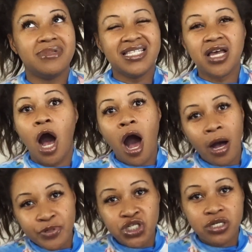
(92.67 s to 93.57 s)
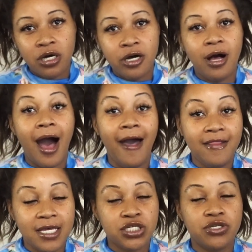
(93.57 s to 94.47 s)
It's optional. I
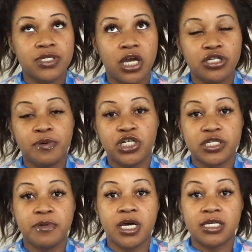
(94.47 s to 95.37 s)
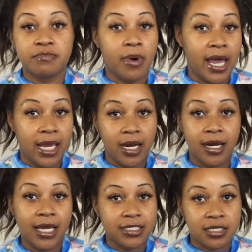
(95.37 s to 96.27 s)
like to use hairspray just because my
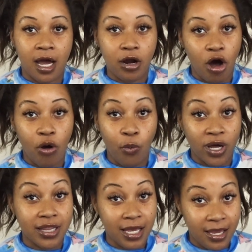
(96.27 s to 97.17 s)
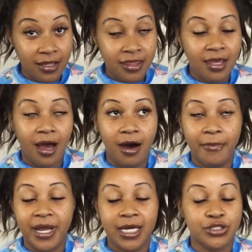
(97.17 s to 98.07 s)
hair is not all one length,
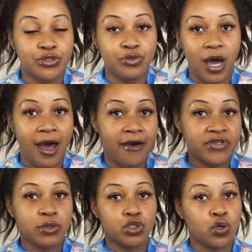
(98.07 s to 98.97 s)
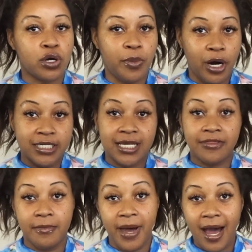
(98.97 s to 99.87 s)
and I do have some shorter parts at
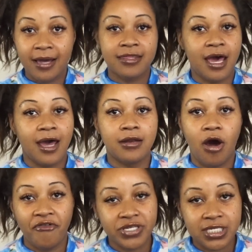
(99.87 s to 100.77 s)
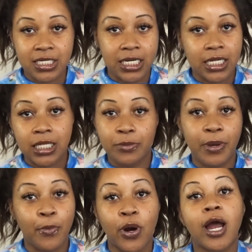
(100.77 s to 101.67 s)
the back that obviously need a little
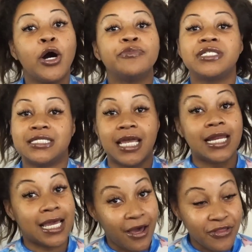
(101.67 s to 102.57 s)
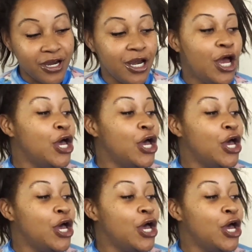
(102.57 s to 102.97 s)
bit more help to stay together.